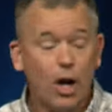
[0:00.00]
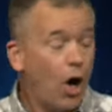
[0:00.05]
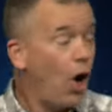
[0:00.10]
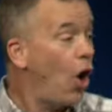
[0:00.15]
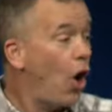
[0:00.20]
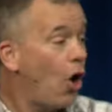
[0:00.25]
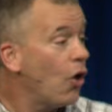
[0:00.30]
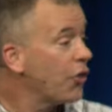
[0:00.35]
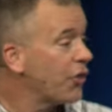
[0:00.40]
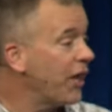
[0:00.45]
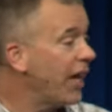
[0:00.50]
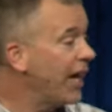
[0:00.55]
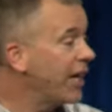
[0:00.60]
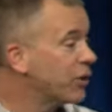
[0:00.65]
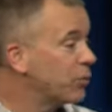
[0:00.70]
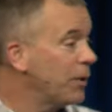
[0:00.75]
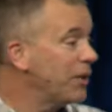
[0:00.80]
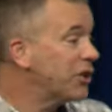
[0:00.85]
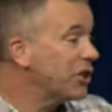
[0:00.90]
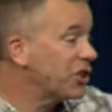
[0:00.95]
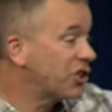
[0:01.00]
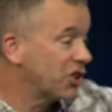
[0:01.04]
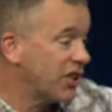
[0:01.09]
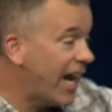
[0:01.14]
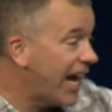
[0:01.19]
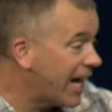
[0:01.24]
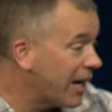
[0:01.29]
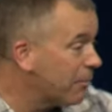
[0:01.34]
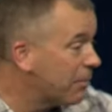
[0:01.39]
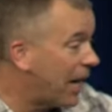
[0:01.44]
All things. We just
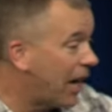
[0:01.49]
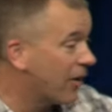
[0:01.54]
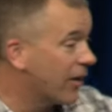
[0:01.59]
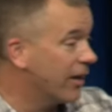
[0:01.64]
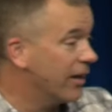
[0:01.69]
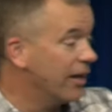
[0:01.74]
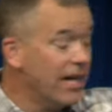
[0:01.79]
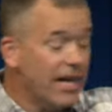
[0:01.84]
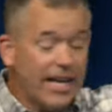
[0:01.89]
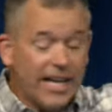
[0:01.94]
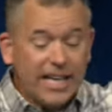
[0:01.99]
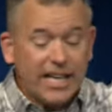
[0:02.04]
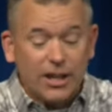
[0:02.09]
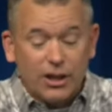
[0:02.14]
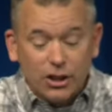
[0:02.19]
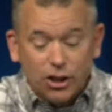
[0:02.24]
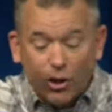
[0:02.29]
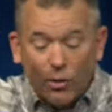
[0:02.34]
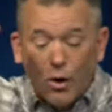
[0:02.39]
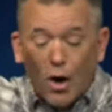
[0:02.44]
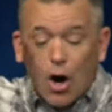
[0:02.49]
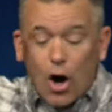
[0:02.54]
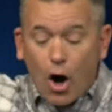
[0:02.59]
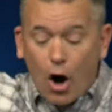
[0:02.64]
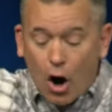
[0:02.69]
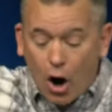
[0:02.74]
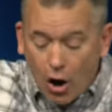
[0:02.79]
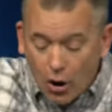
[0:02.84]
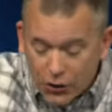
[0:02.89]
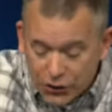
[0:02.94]
sang about it. He can do
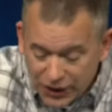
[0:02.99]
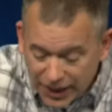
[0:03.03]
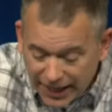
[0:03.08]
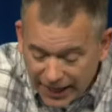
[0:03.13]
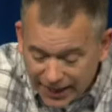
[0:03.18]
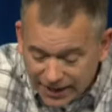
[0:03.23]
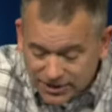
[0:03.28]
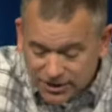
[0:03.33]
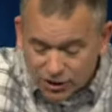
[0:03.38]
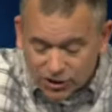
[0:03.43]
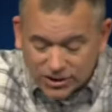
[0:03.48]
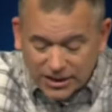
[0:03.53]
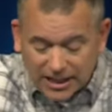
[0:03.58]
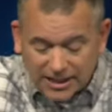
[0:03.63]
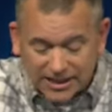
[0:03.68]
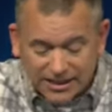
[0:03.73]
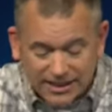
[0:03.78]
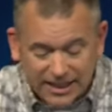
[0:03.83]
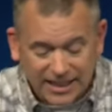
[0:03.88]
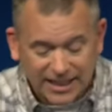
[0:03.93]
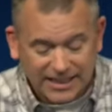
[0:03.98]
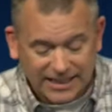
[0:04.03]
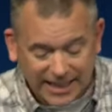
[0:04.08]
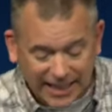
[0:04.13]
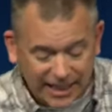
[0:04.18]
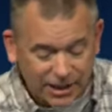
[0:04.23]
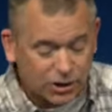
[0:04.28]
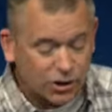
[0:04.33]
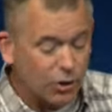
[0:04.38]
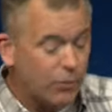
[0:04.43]
all things. There's nothing that He
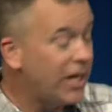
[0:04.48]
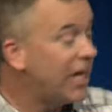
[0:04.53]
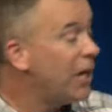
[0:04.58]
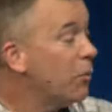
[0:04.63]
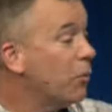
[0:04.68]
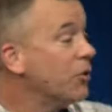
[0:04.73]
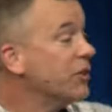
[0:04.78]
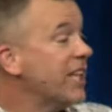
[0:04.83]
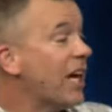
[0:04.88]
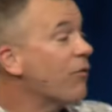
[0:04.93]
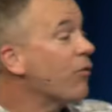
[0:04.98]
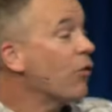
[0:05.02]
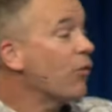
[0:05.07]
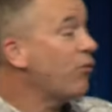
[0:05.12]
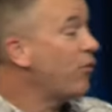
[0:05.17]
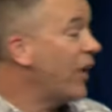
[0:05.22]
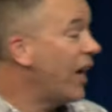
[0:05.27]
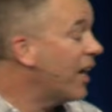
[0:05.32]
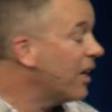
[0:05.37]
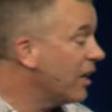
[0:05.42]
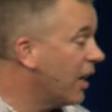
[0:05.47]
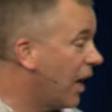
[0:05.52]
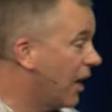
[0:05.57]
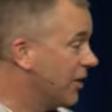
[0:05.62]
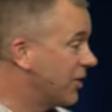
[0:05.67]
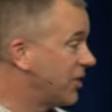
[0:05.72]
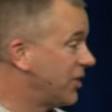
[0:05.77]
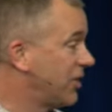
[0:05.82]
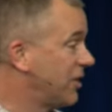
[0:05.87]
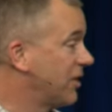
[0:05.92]
can't do. He will never fail
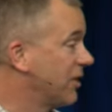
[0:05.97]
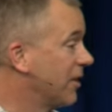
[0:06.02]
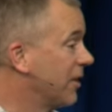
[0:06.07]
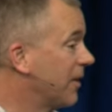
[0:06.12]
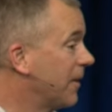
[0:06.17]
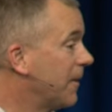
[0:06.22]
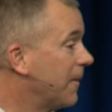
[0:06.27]
us.